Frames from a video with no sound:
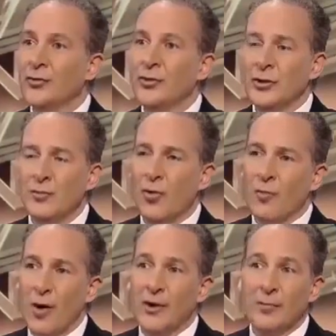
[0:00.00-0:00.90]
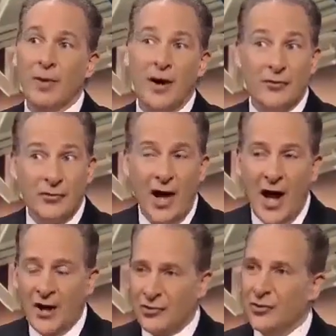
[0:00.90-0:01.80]
you need more money to buy
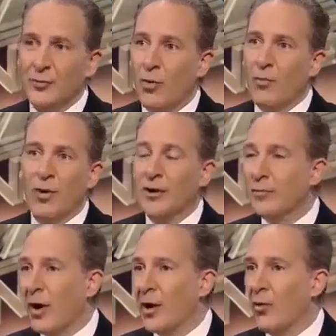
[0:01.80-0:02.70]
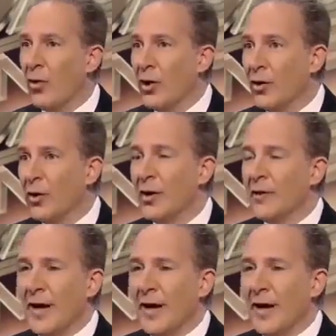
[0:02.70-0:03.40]
stocks, you need more money to buy oil.